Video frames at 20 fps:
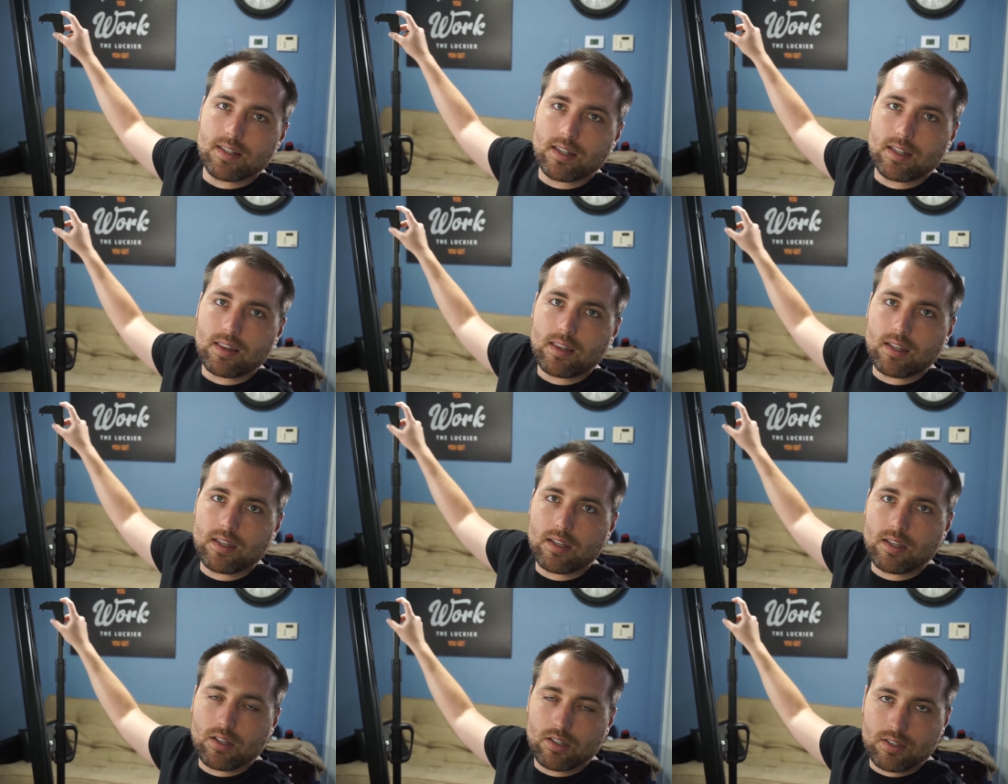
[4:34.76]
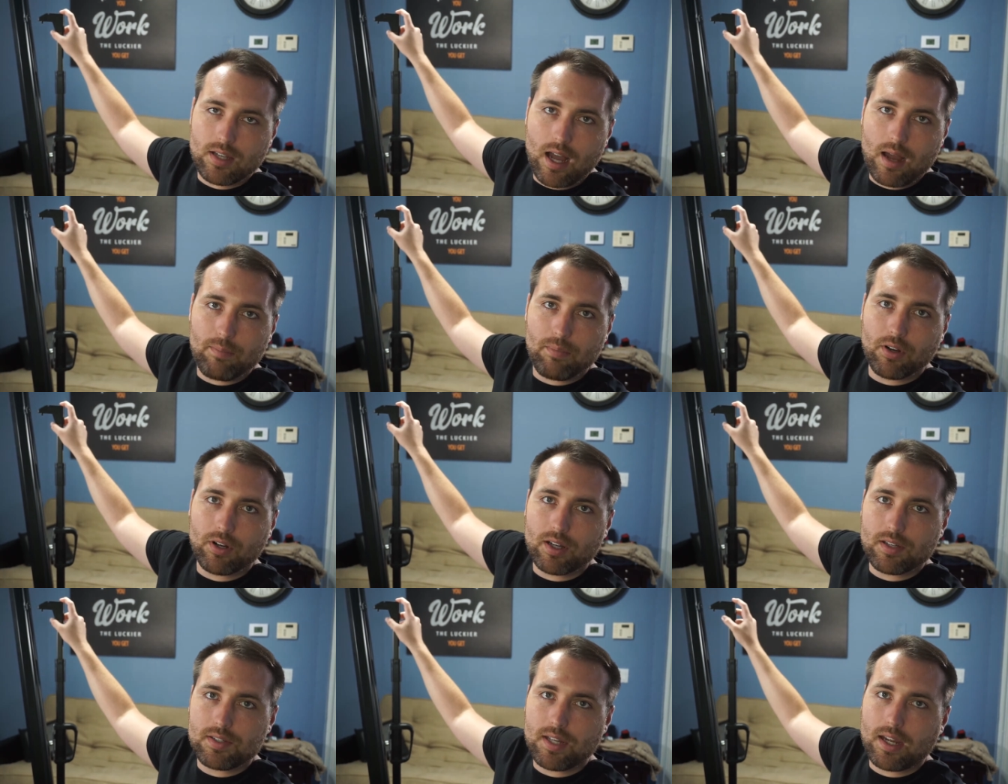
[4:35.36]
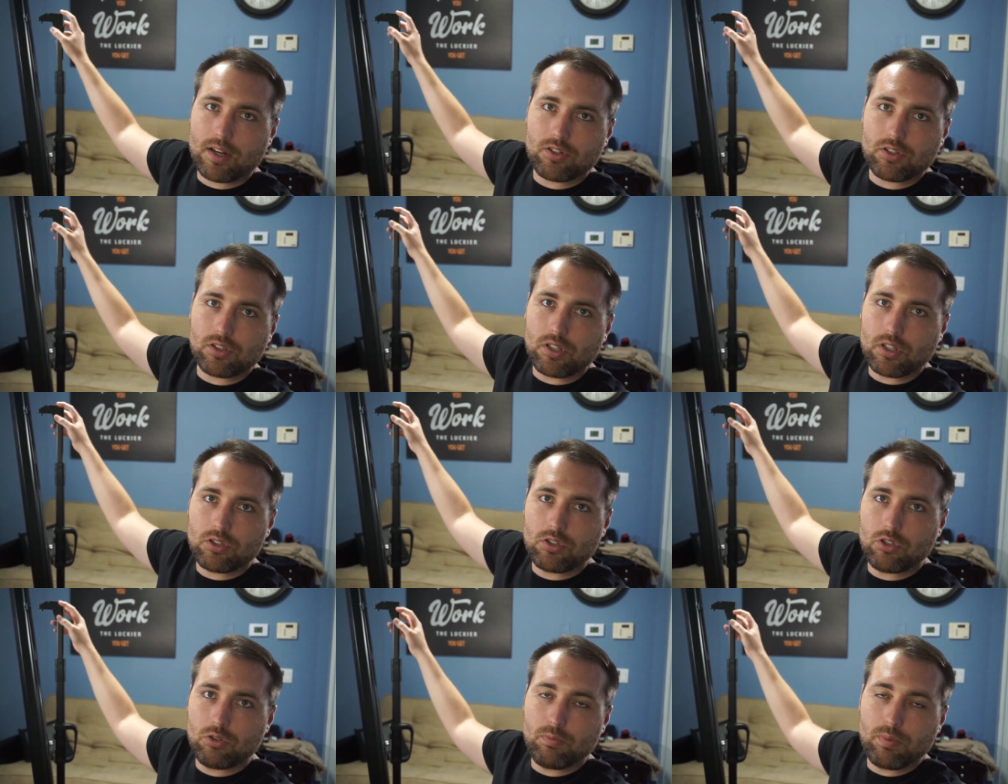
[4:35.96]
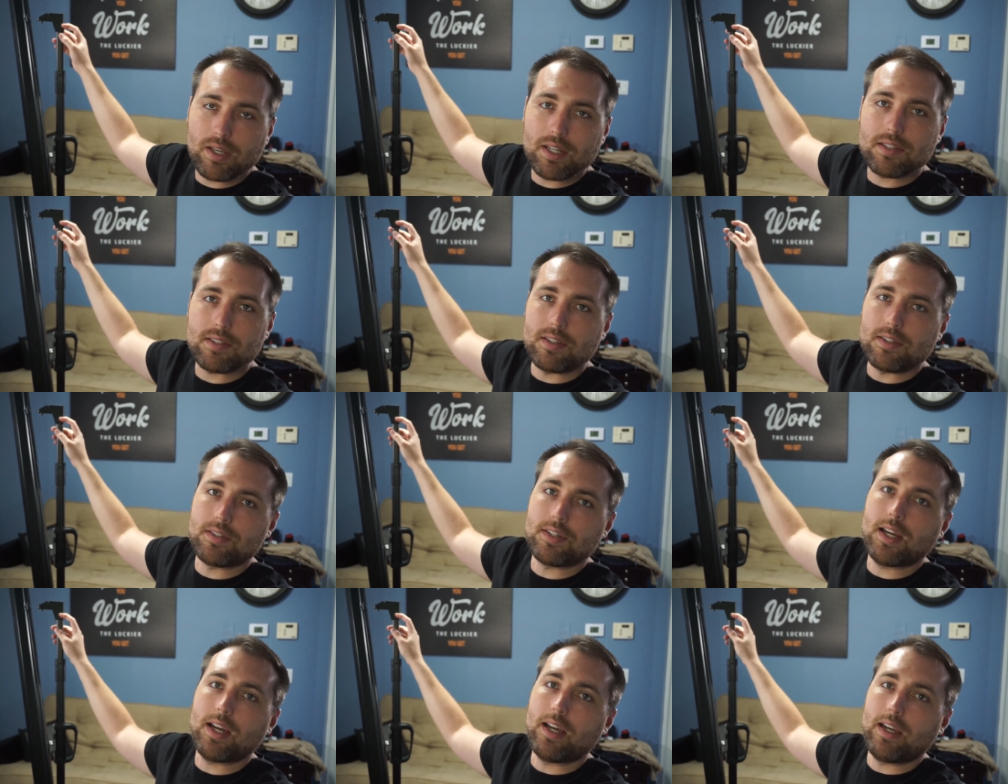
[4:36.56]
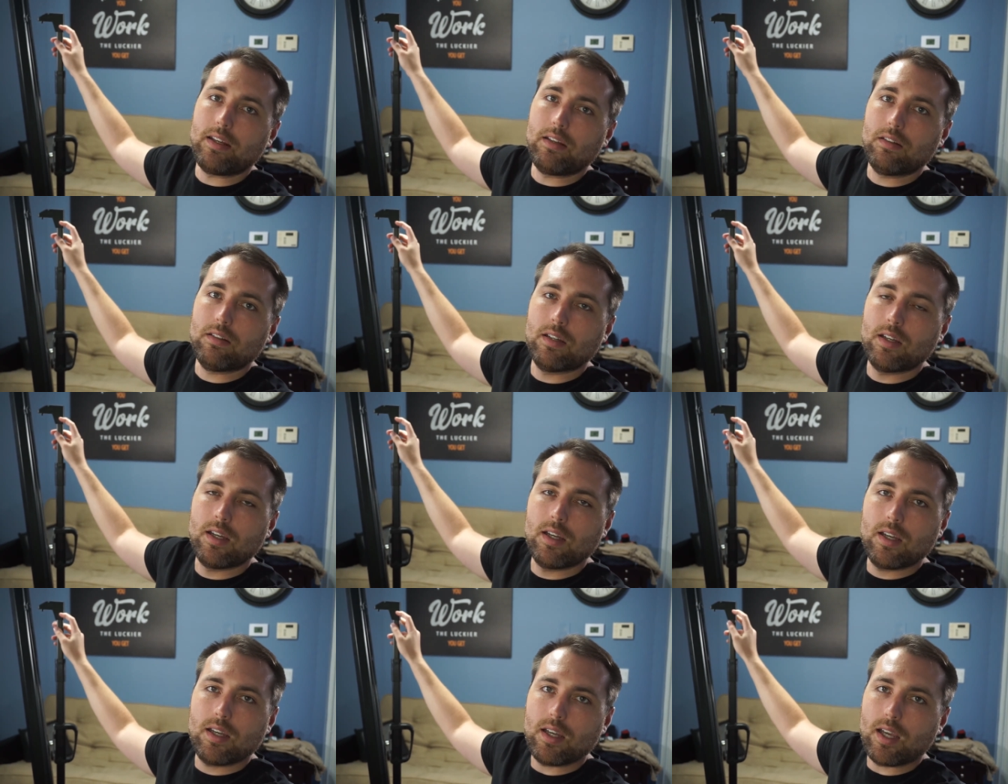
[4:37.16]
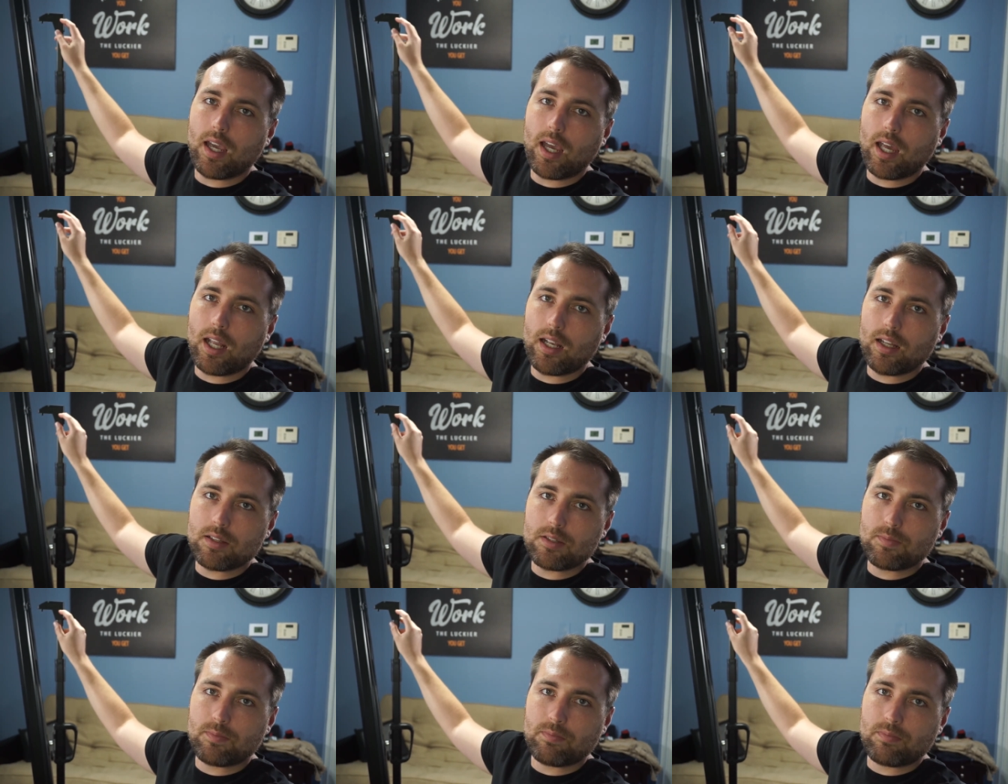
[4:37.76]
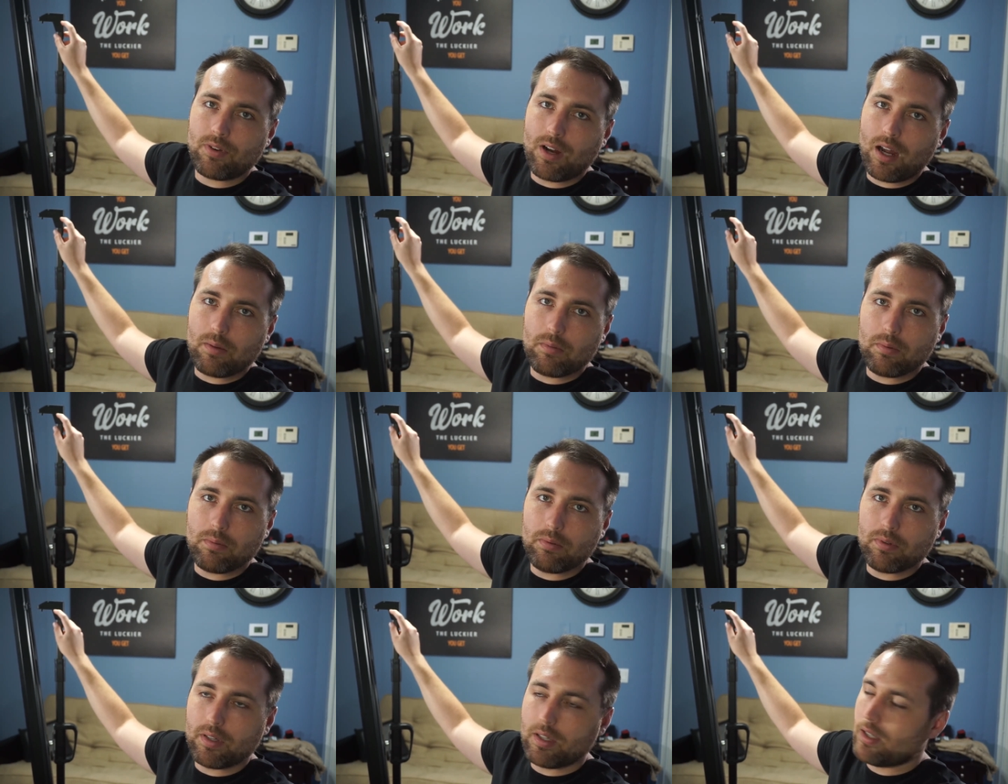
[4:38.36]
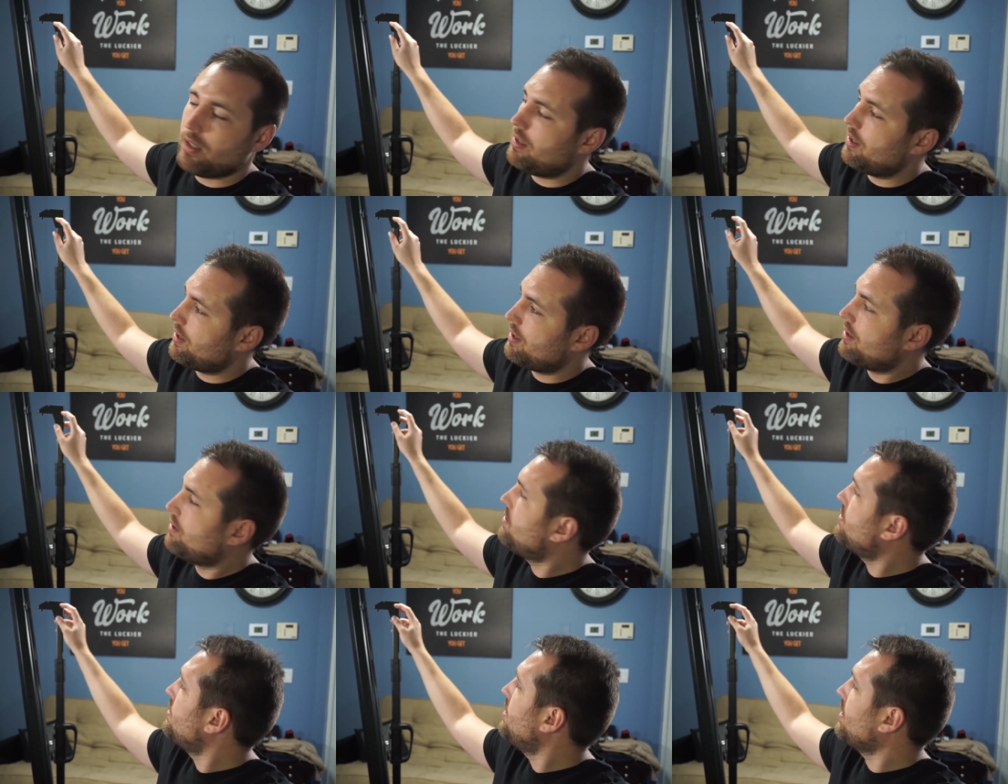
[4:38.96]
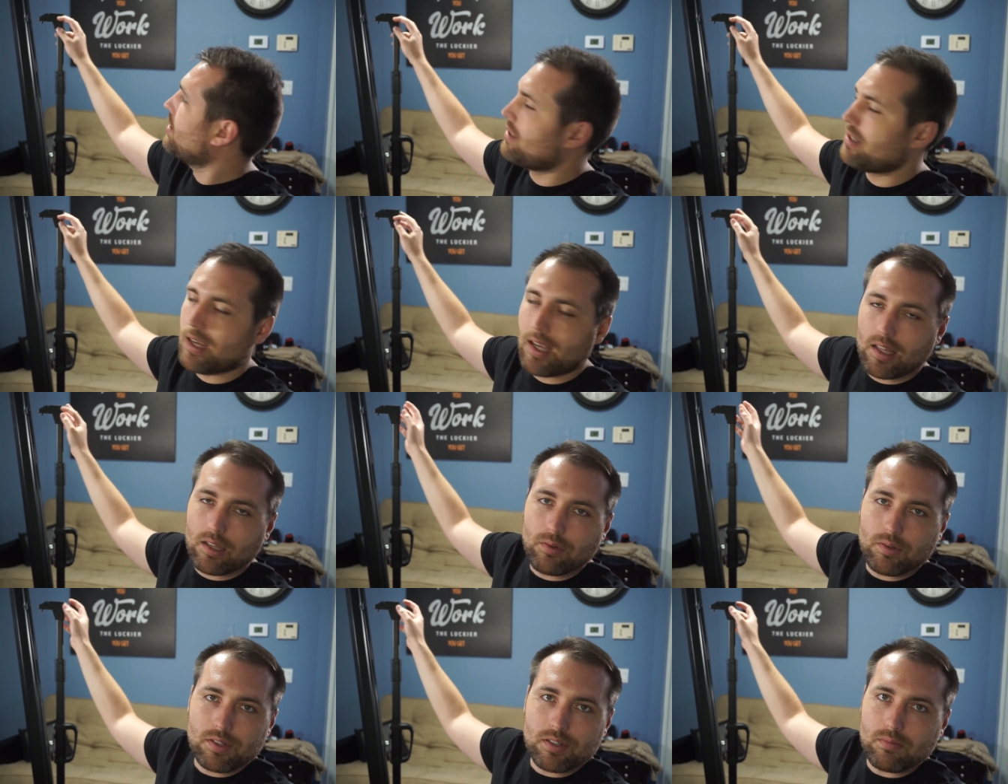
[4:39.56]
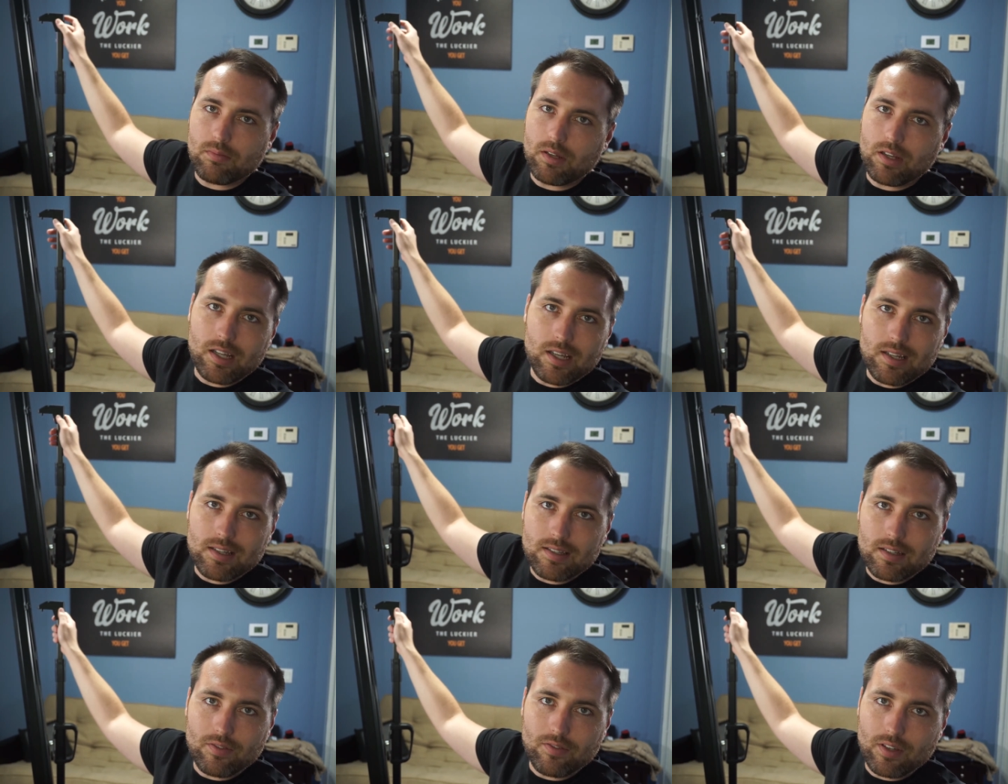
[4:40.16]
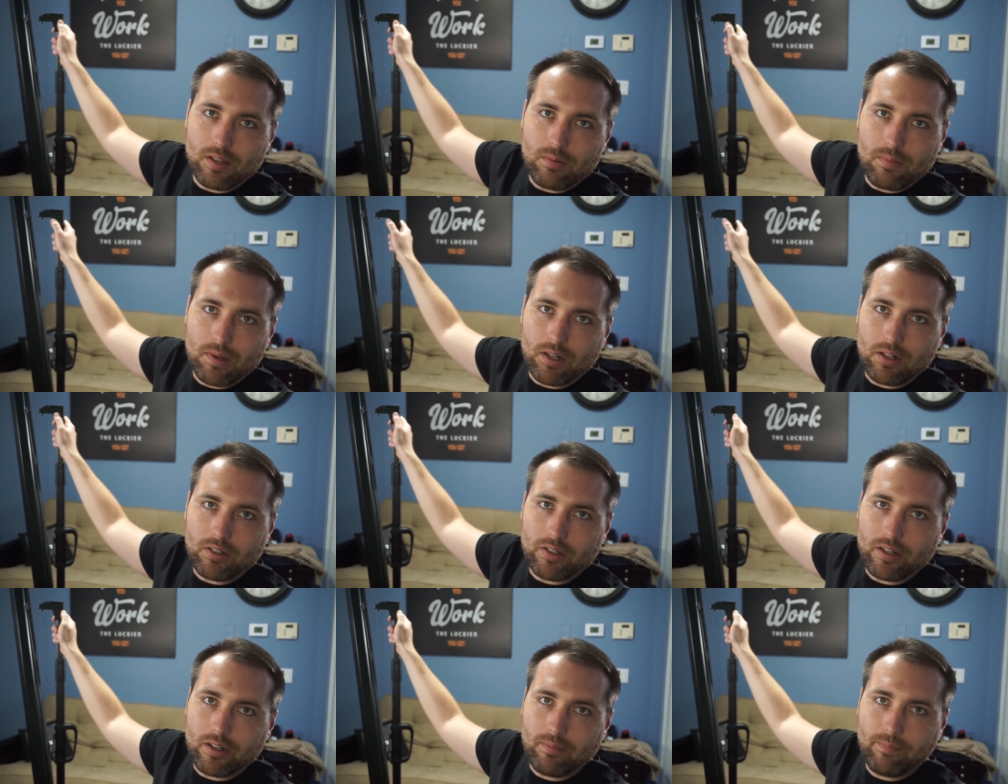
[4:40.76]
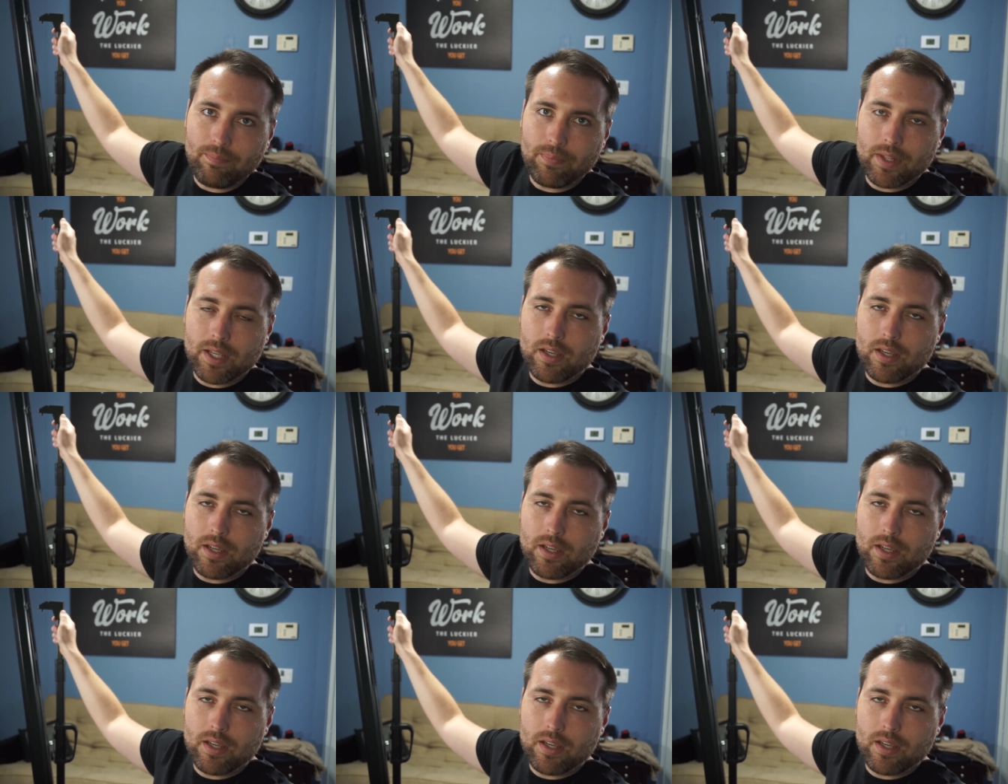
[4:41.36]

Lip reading: the top hook is actually a two-piece design, and it's probably just stuck together with some adhesive in the middle here.